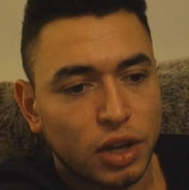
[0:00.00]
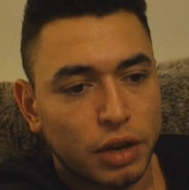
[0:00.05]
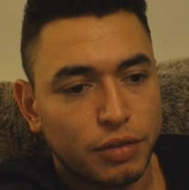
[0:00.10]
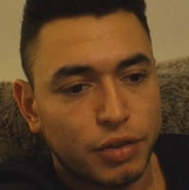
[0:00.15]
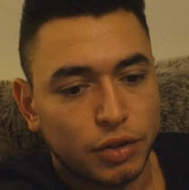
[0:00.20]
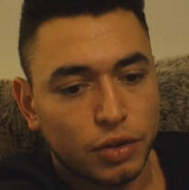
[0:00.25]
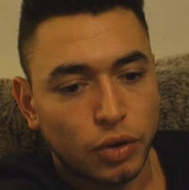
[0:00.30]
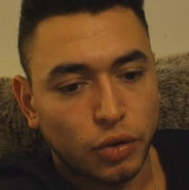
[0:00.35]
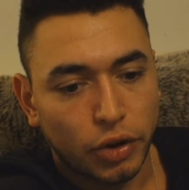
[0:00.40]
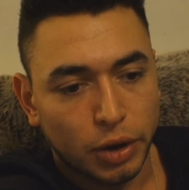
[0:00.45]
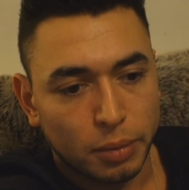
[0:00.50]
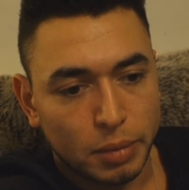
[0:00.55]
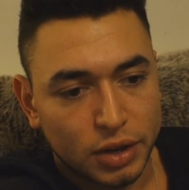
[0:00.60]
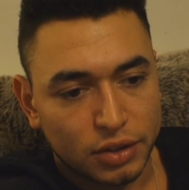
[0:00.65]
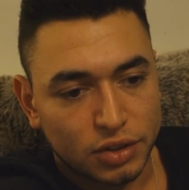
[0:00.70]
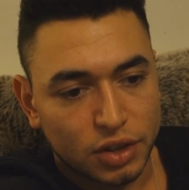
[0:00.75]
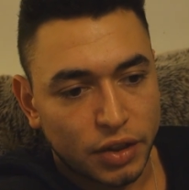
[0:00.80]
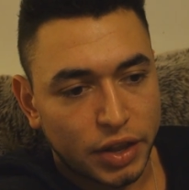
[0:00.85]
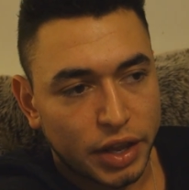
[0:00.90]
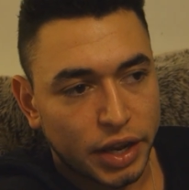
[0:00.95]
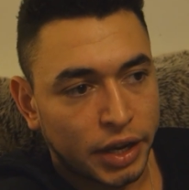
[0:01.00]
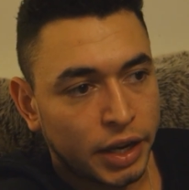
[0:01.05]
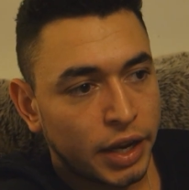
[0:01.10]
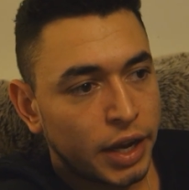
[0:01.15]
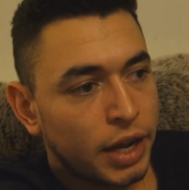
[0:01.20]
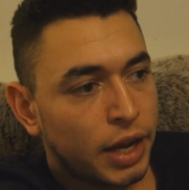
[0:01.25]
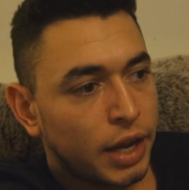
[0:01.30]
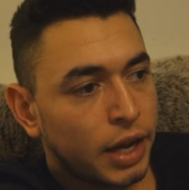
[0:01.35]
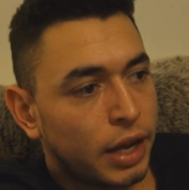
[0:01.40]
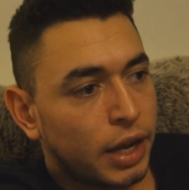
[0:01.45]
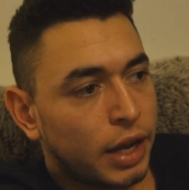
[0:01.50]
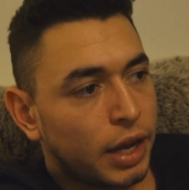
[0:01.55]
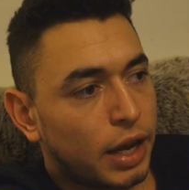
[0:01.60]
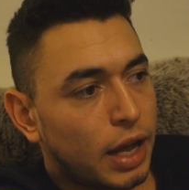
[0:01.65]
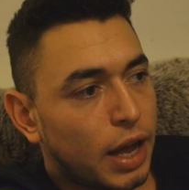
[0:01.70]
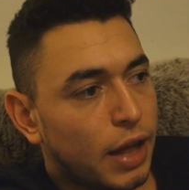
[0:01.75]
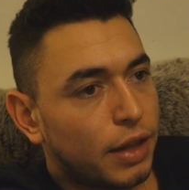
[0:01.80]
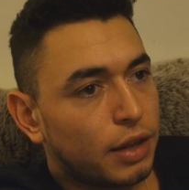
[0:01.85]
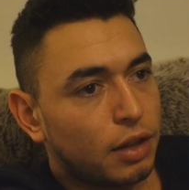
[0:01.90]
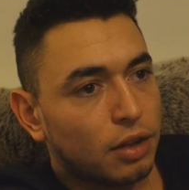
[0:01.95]
Like if you're talking about something
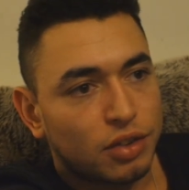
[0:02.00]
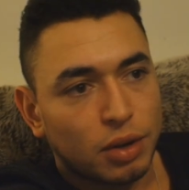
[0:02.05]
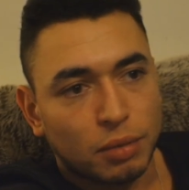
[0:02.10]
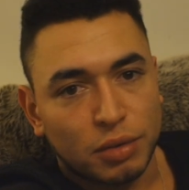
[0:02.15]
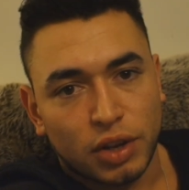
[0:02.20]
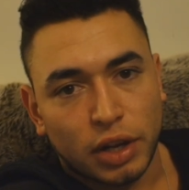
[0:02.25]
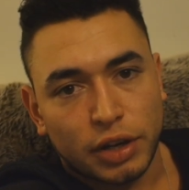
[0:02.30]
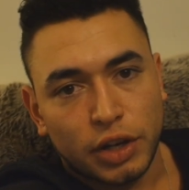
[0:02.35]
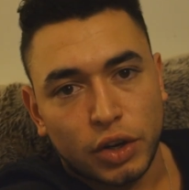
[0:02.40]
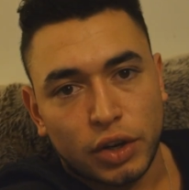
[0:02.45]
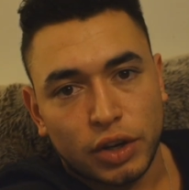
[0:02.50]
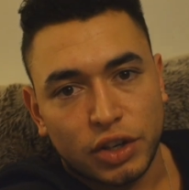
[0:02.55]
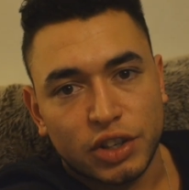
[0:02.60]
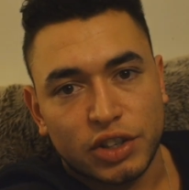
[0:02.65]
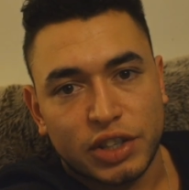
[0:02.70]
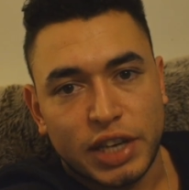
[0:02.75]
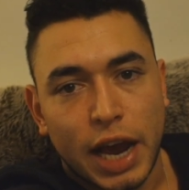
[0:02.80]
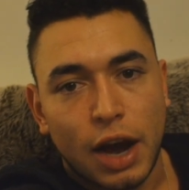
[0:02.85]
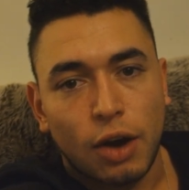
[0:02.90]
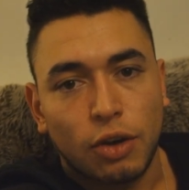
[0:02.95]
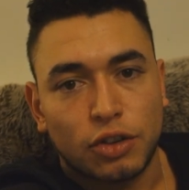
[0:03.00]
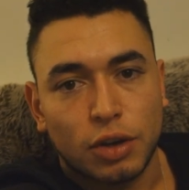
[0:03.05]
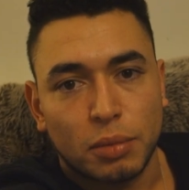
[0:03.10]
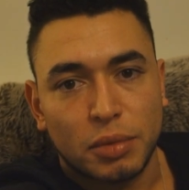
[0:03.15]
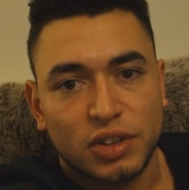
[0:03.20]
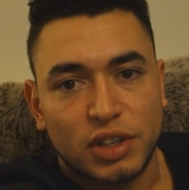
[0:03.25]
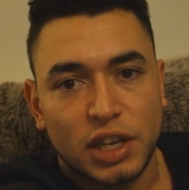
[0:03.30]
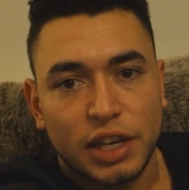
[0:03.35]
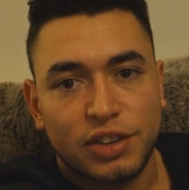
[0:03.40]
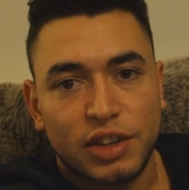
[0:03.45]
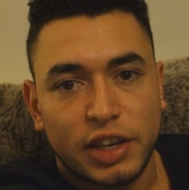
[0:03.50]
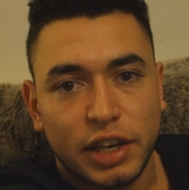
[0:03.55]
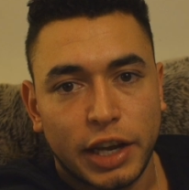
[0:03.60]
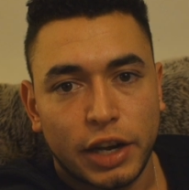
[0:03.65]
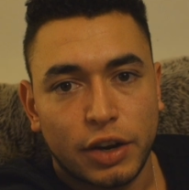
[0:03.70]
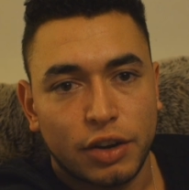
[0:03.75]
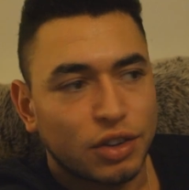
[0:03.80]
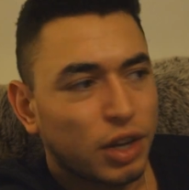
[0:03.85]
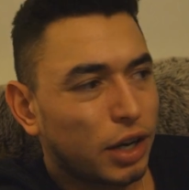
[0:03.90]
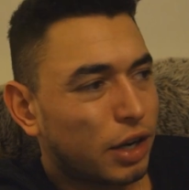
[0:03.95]
and then someone's like, you can just tell someone's listening
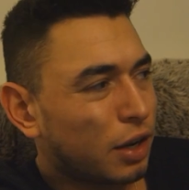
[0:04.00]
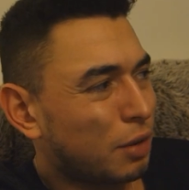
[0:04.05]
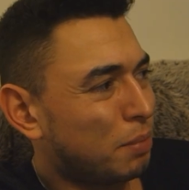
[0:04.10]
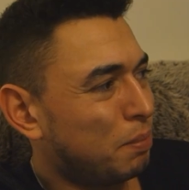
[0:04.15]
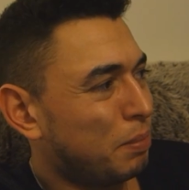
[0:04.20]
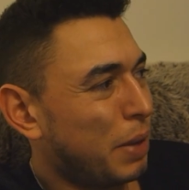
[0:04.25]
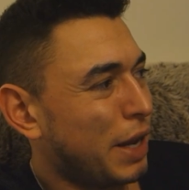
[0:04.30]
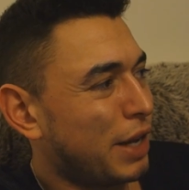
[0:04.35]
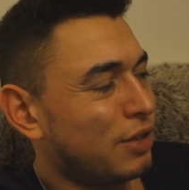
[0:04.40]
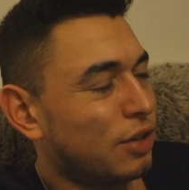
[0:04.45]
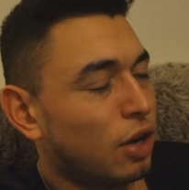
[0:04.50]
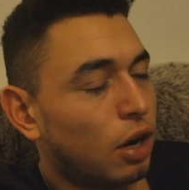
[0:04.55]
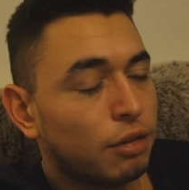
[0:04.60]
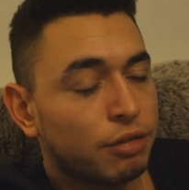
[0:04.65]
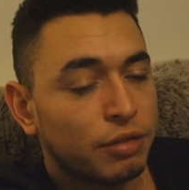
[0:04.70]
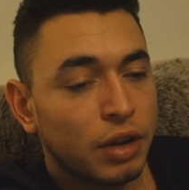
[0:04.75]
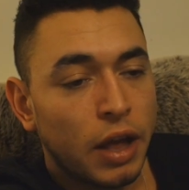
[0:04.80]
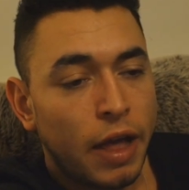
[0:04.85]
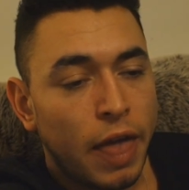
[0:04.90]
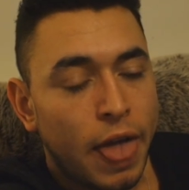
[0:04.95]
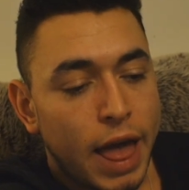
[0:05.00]
in. It's like, of piss off.